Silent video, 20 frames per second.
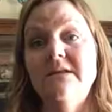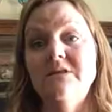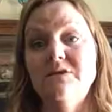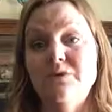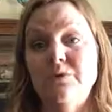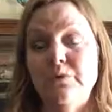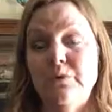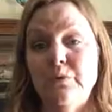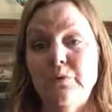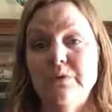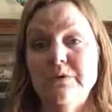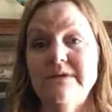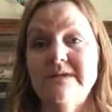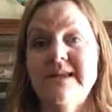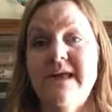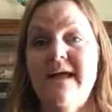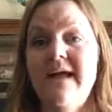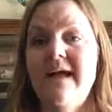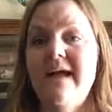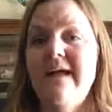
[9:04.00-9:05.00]
the tools
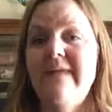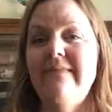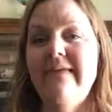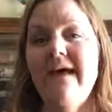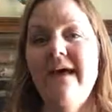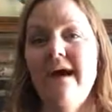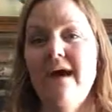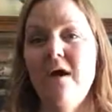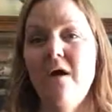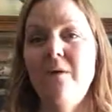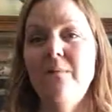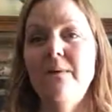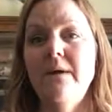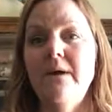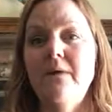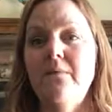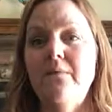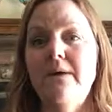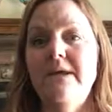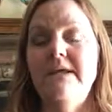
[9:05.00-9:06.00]
and the help
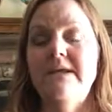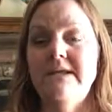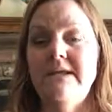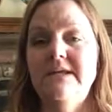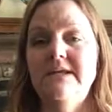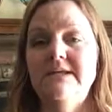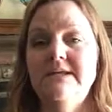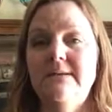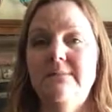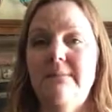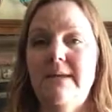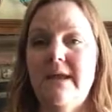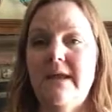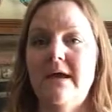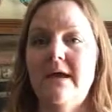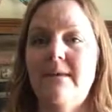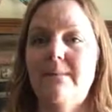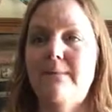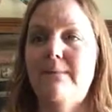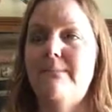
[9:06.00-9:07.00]
we need to
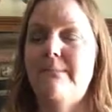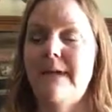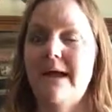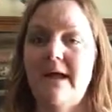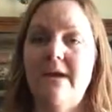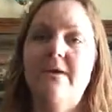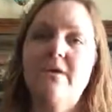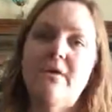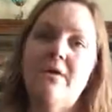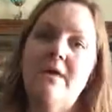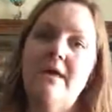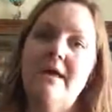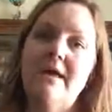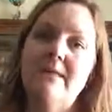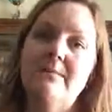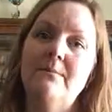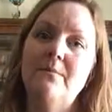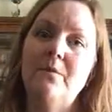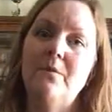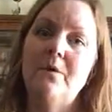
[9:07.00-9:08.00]
make a better
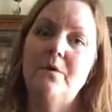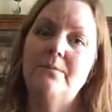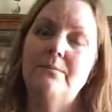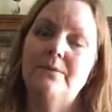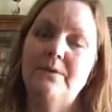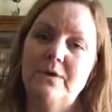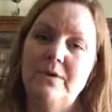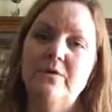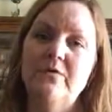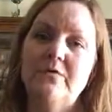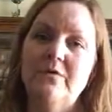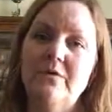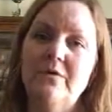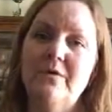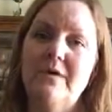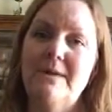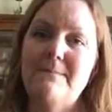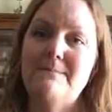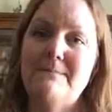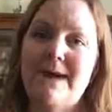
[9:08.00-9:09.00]
and more beautiful
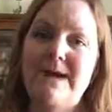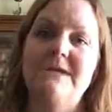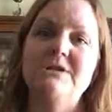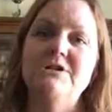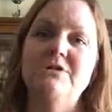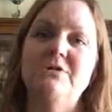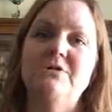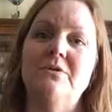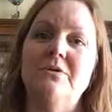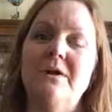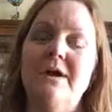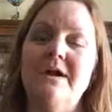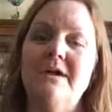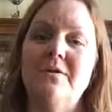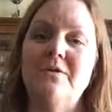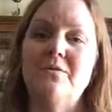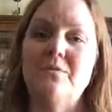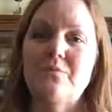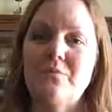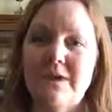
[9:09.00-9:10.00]
and magical
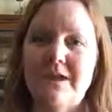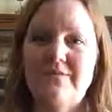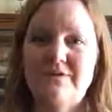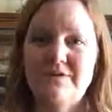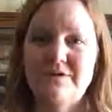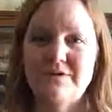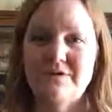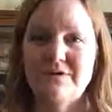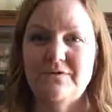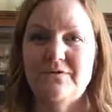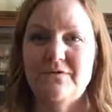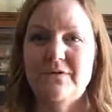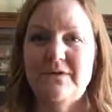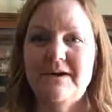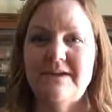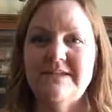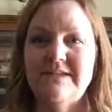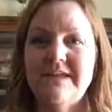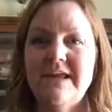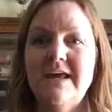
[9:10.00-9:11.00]
and great future for
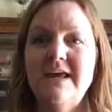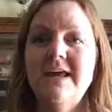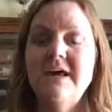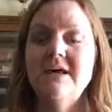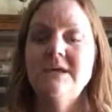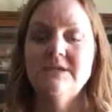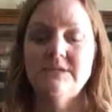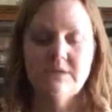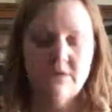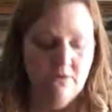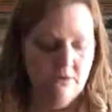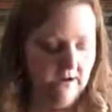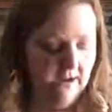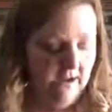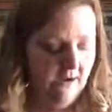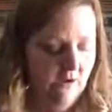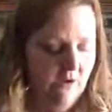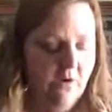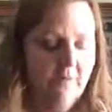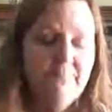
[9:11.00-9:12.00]
us. So I
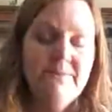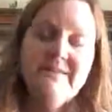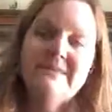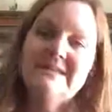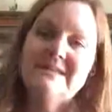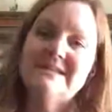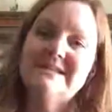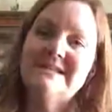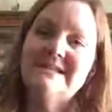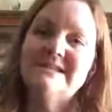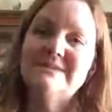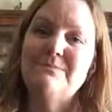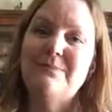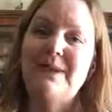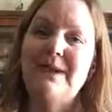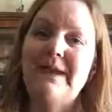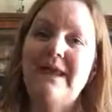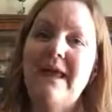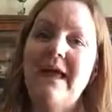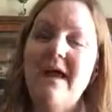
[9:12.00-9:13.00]
hope that this has
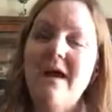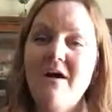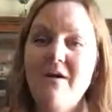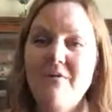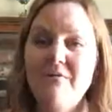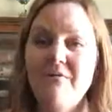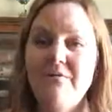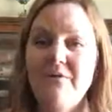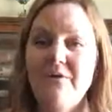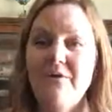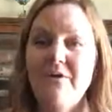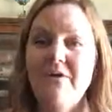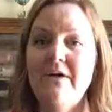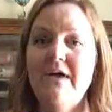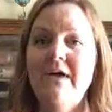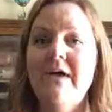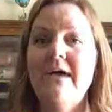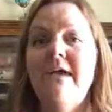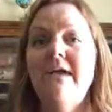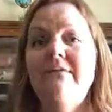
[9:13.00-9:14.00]
been helpful.
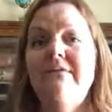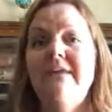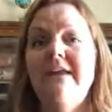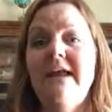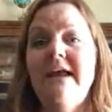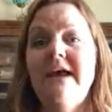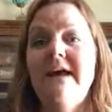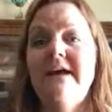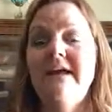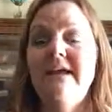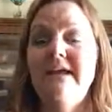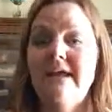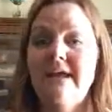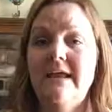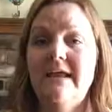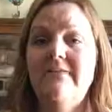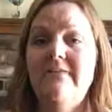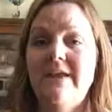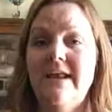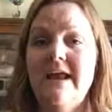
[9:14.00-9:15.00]
If
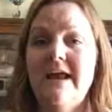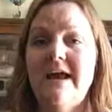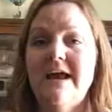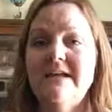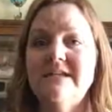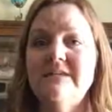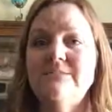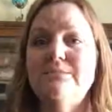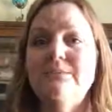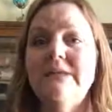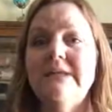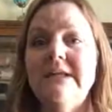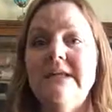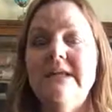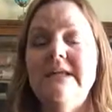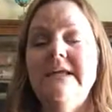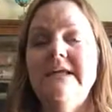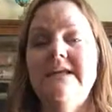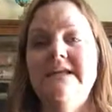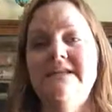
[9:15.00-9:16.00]
it has,
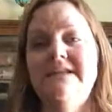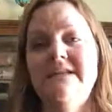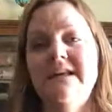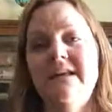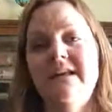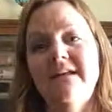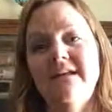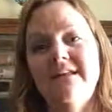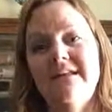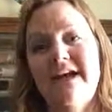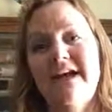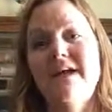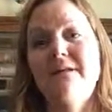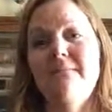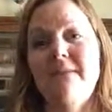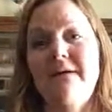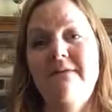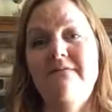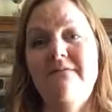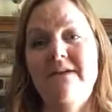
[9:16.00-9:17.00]
please like
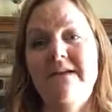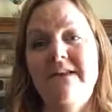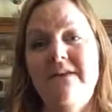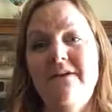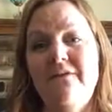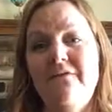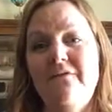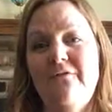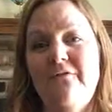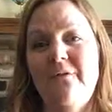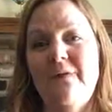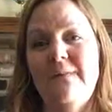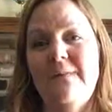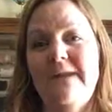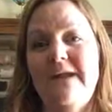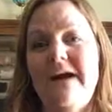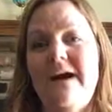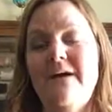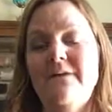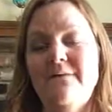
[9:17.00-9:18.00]
my video for
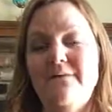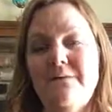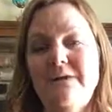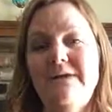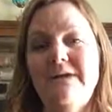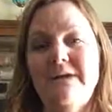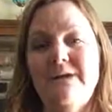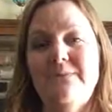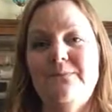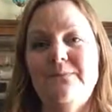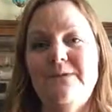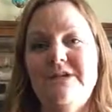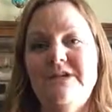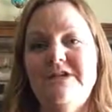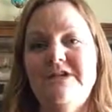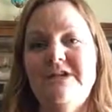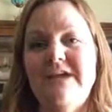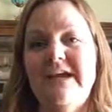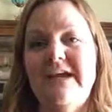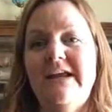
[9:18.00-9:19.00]
me. I really
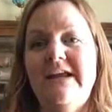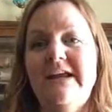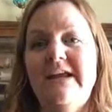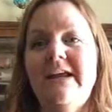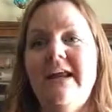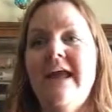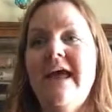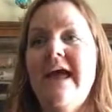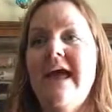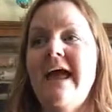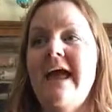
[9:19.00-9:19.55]
appreciate it,